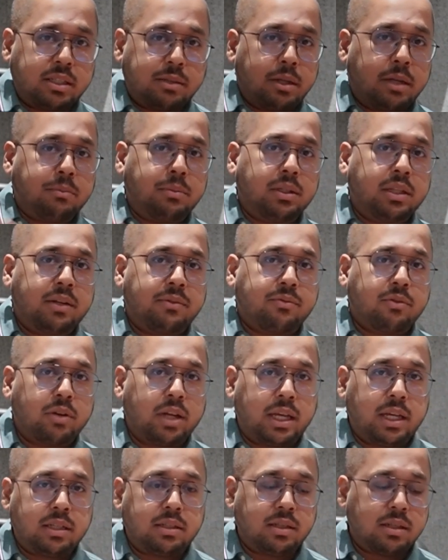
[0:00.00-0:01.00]
They've been there for
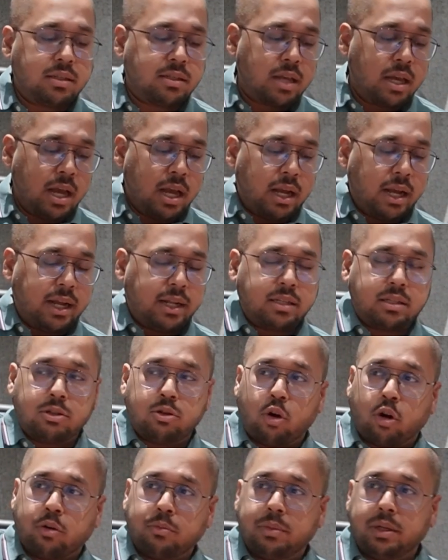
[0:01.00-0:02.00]
ages. It's
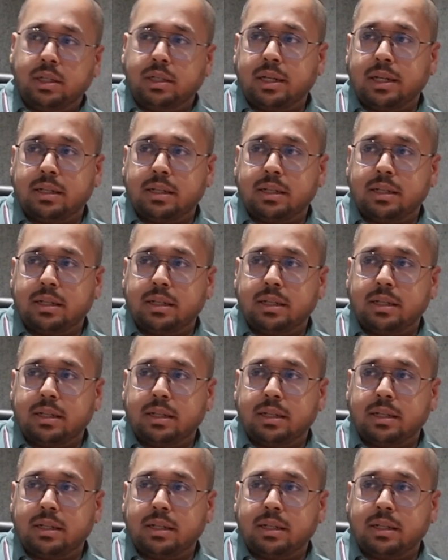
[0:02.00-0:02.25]
dormant.